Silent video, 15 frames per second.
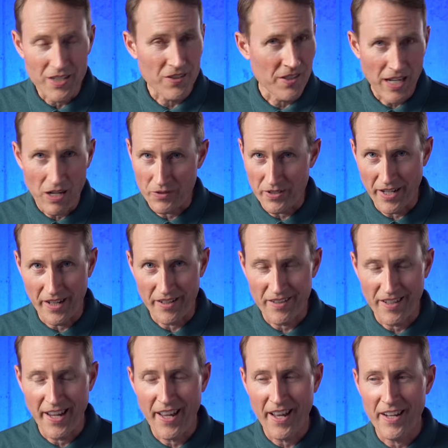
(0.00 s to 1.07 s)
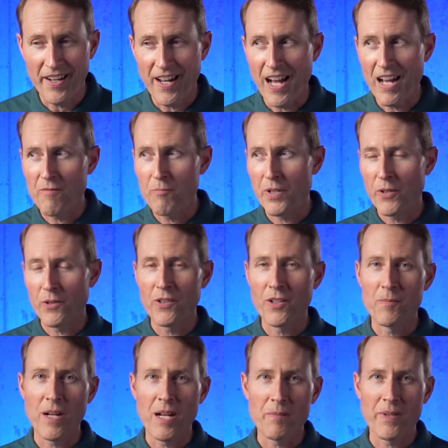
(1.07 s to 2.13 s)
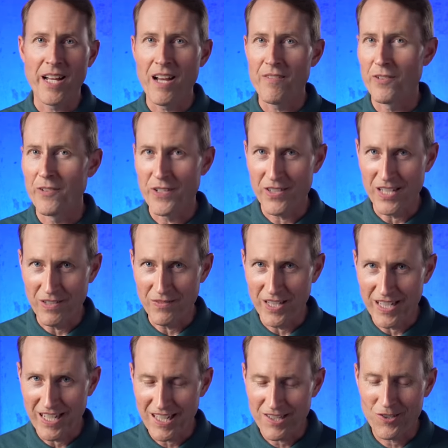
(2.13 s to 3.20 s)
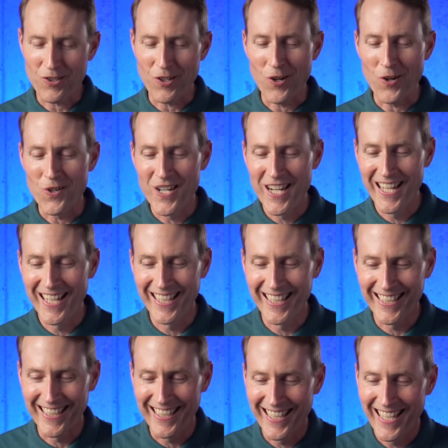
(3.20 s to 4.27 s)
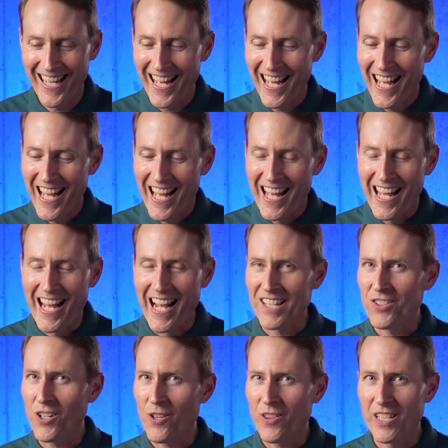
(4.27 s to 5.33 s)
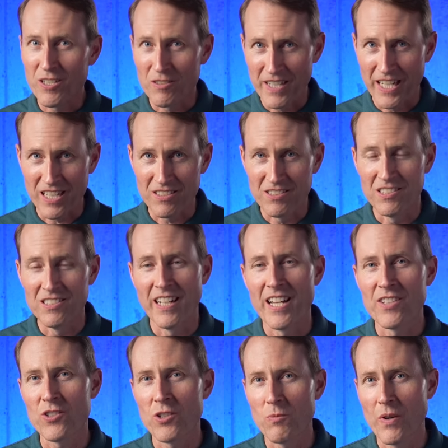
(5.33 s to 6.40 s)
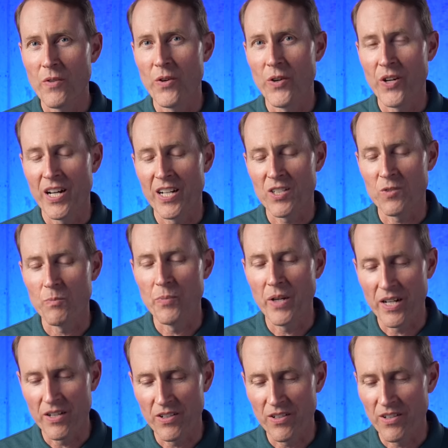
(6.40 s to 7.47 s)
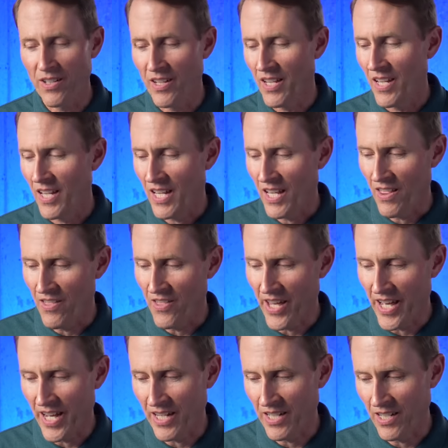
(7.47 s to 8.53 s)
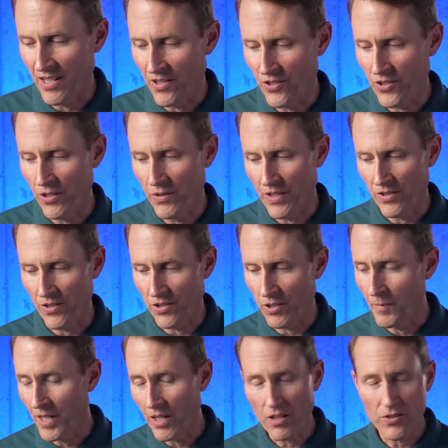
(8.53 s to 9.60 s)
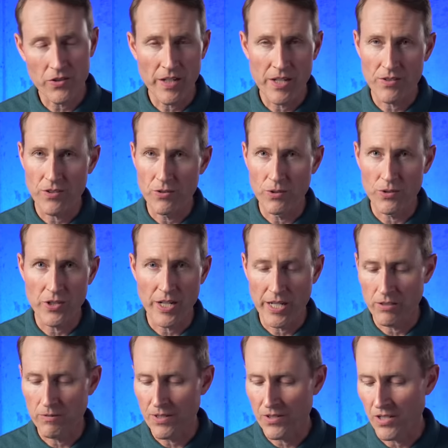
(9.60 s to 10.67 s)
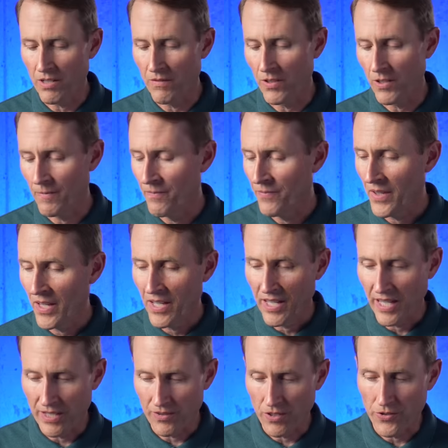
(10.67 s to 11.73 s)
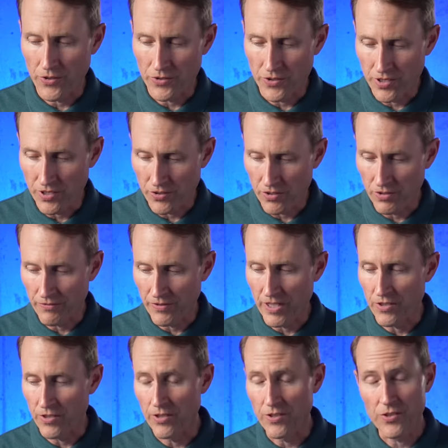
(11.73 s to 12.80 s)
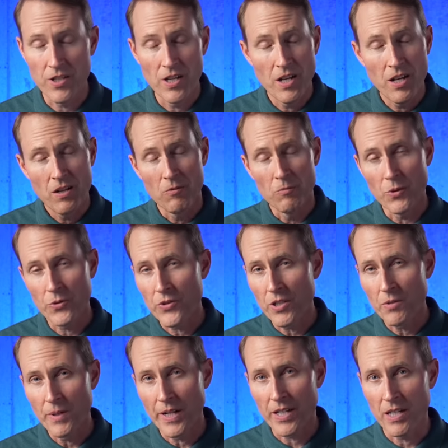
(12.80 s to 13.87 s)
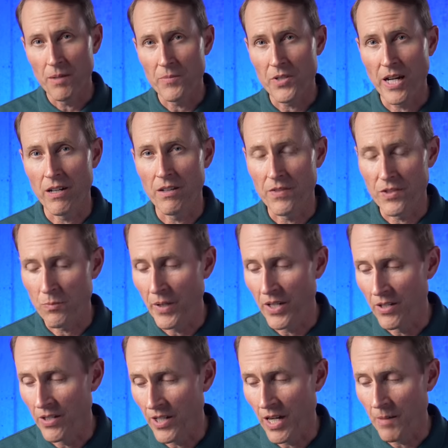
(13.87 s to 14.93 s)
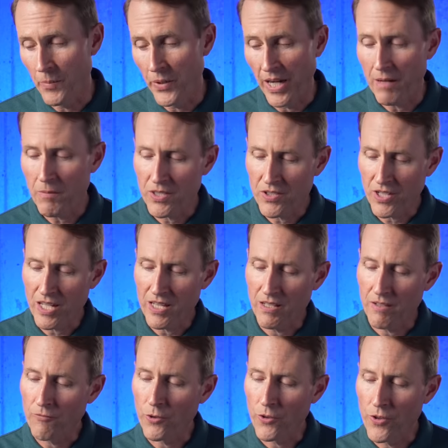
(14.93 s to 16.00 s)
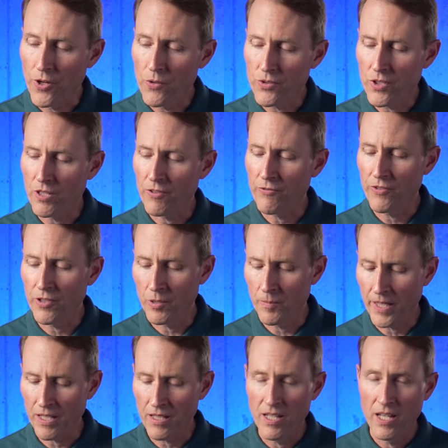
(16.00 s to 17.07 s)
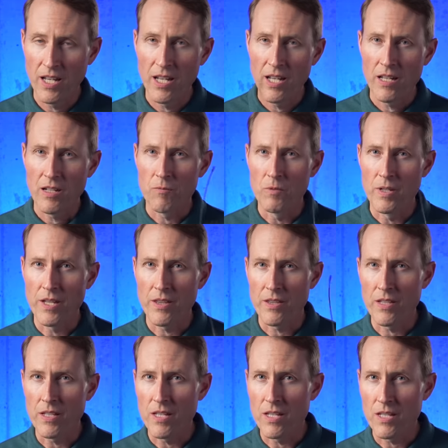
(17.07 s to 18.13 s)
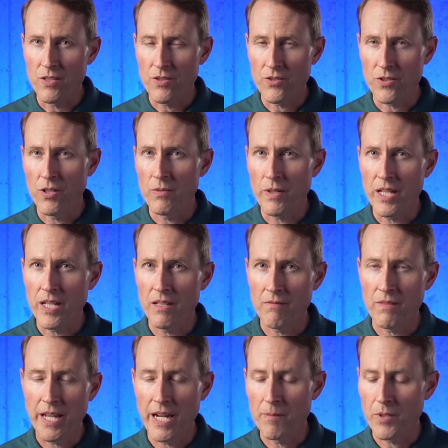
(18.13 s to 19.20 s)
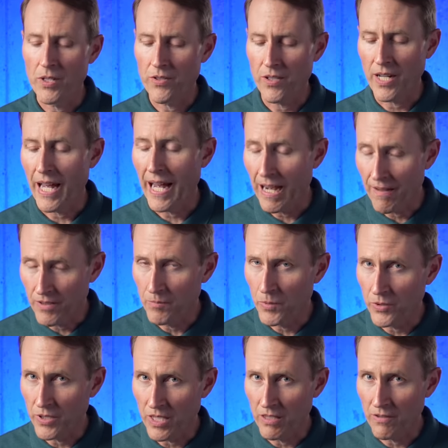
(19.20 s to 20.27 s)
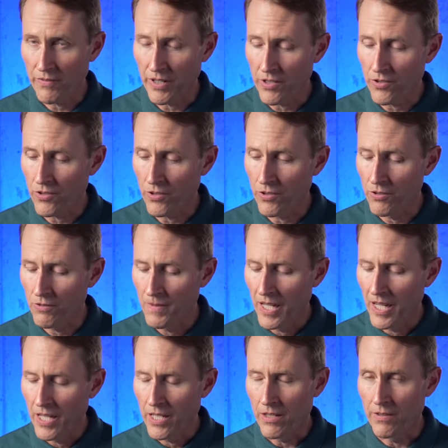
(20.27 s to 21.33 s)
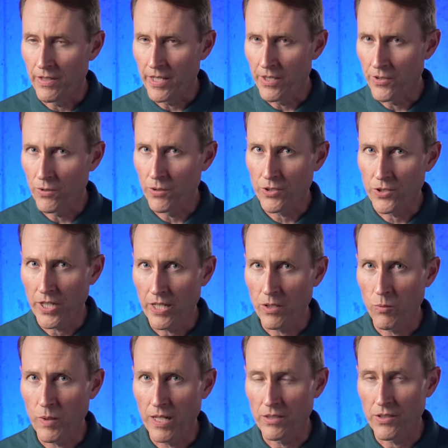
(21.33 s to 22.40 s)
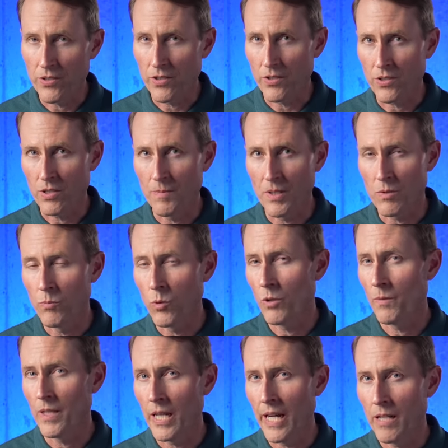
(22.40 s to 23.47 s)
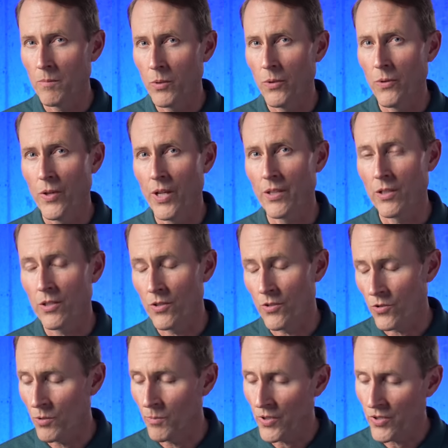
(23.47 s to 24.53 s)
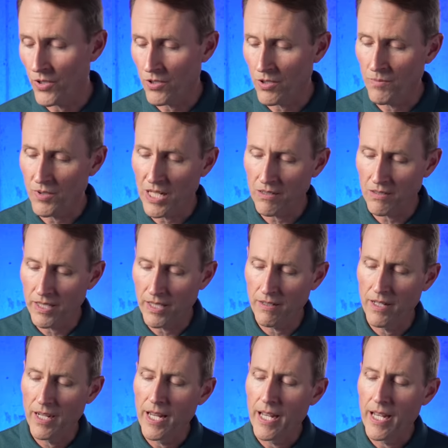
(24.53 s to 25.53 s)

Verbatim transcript: isn't out yet, and I've pre-ordered mine, but I haven't received it yet, so that's all theoretical as to whether or not it's better than the Sony system. It also has a dual channel receiver, has all those additional features. We'll see when it comes out if it's better or not, but I would say that for those that are filming with the Sony cameras that have the multi-interface shoe, you need a dual channel wireless system that's more reliable than the consumer systems out there.